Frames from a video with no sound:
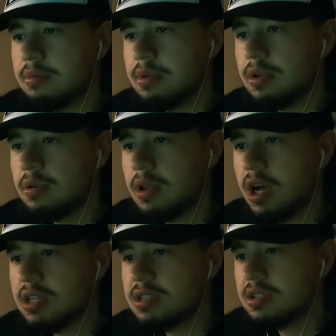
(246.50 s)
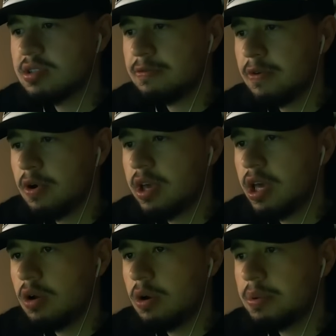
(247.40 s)
little lost, there's a
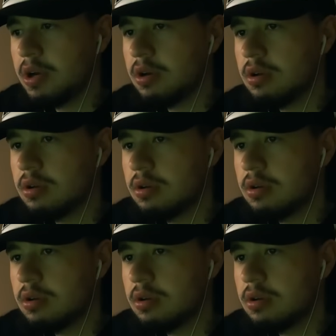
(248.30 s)
volcano up here.